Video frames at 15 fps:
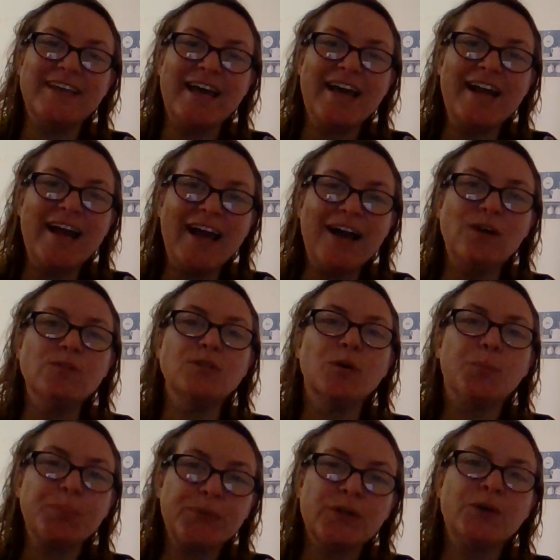get
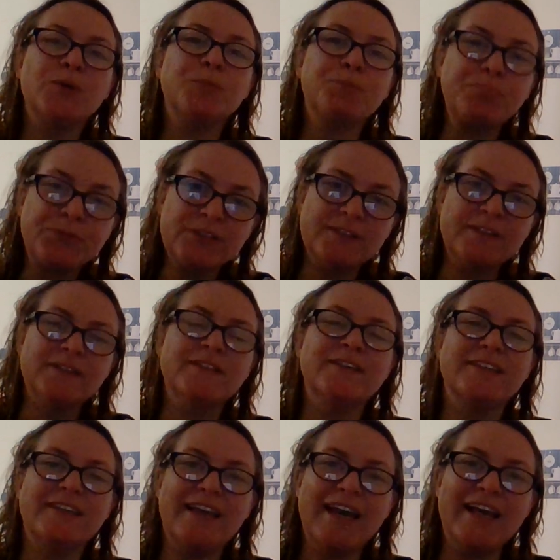out.
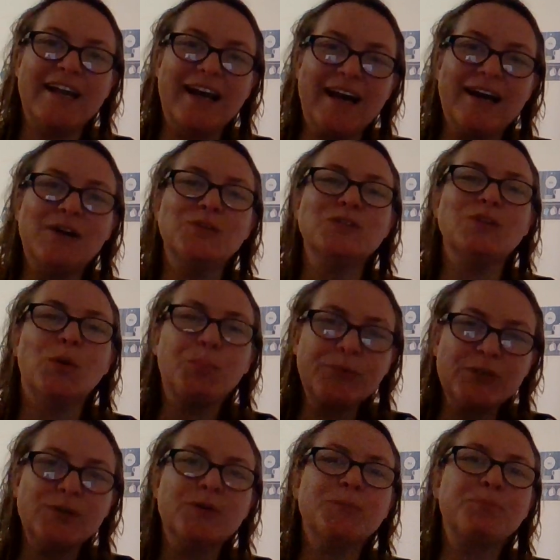Get out.
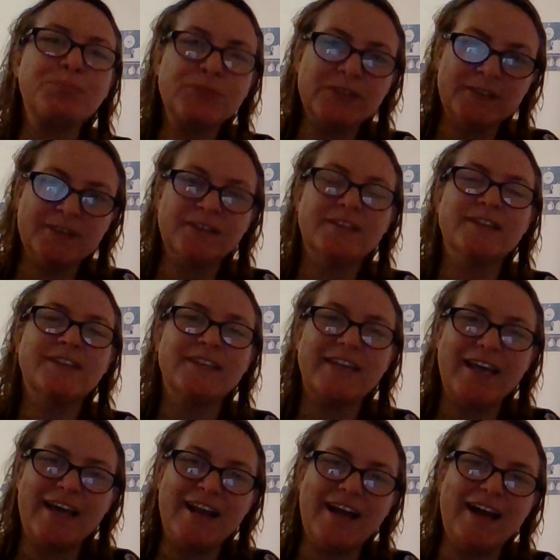
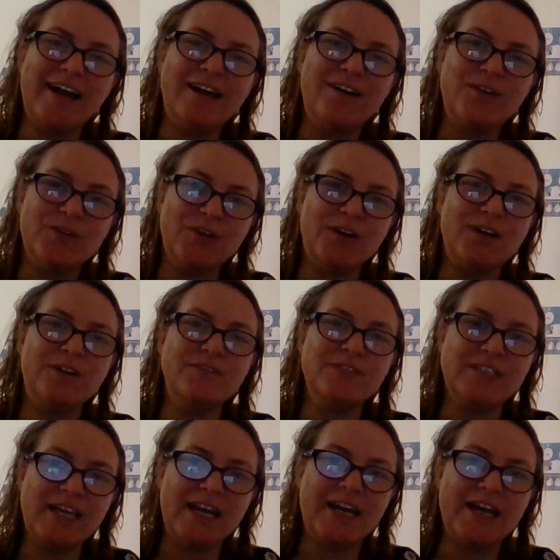Get out of
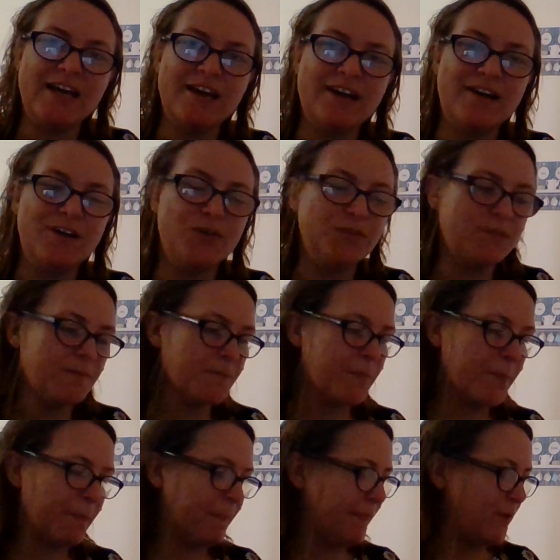town.
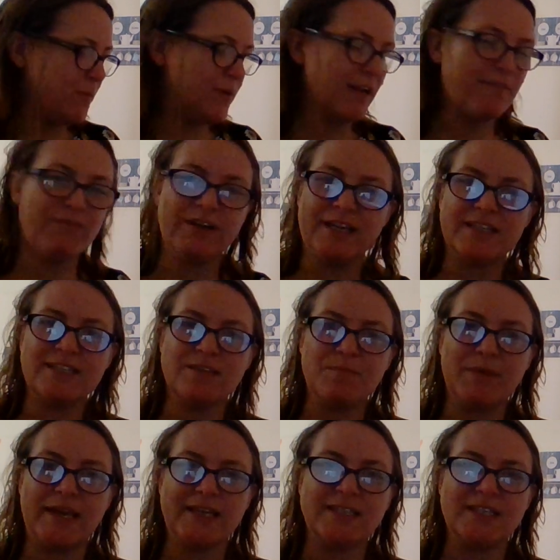Whatever it is that
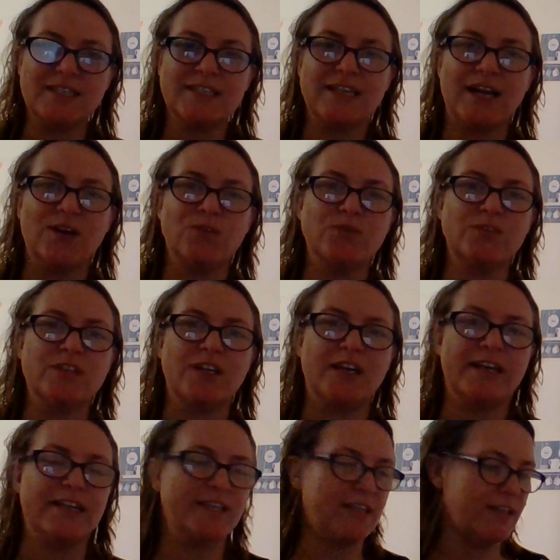makes it sound
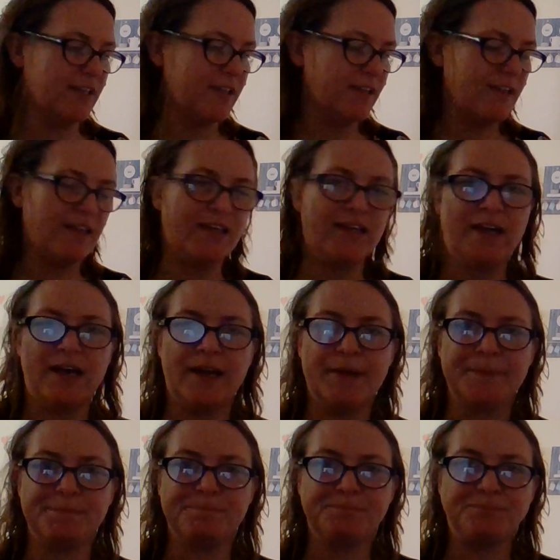like
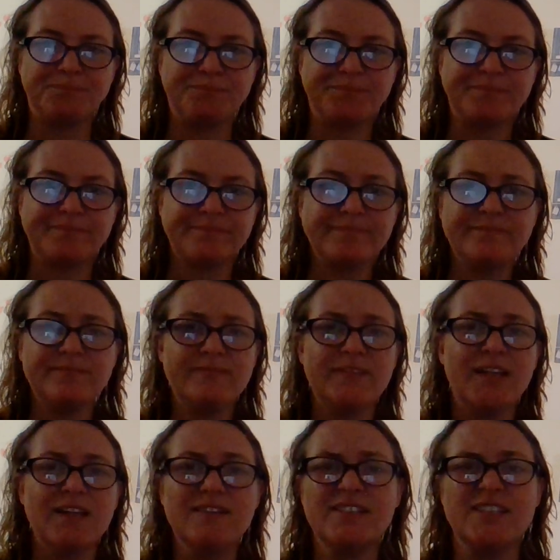um,
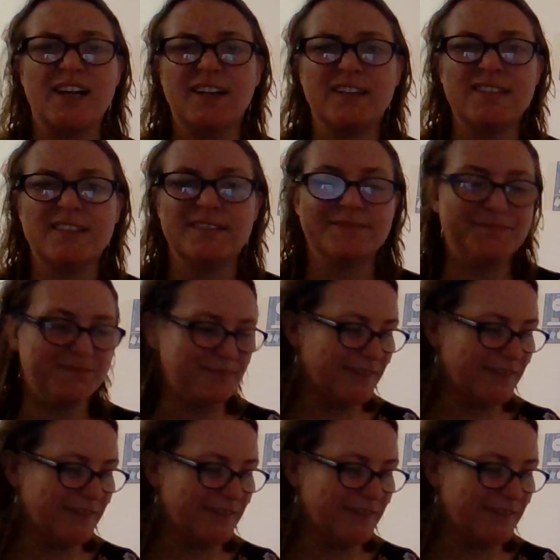ducks.